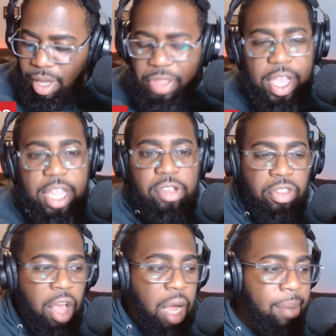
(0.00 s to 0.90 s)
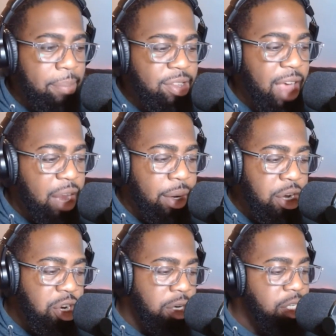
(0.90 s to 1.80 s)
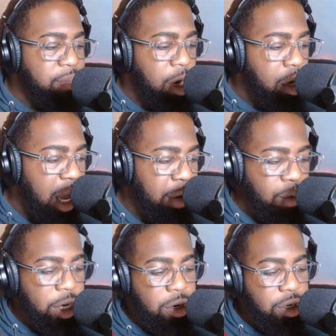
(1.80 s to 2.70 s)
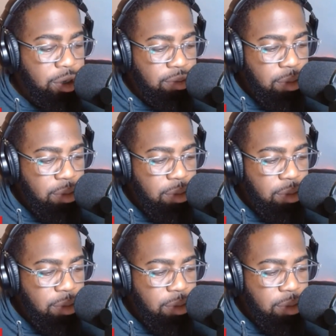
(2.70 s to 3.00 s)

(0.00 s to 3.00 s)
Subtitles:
And then there's a thought about Piscataway, New Jersey tomorrow at Rutgers.